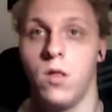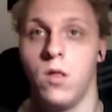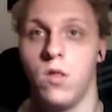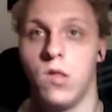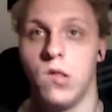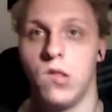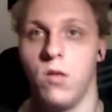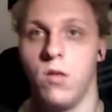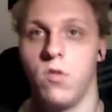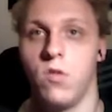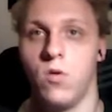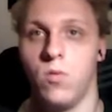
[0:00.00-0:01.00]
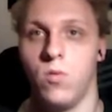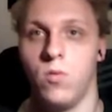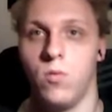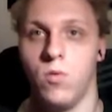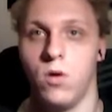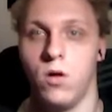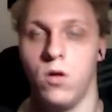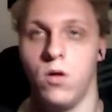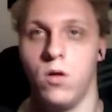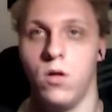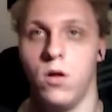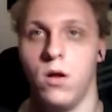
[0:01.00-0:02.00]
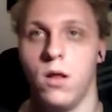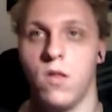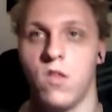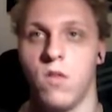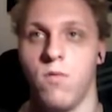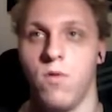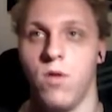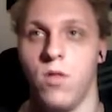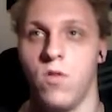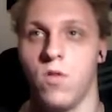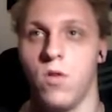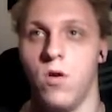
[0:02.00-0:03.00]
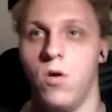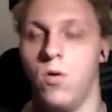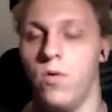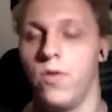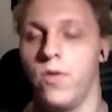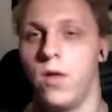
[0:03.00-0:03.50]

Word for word: system. So last time we installed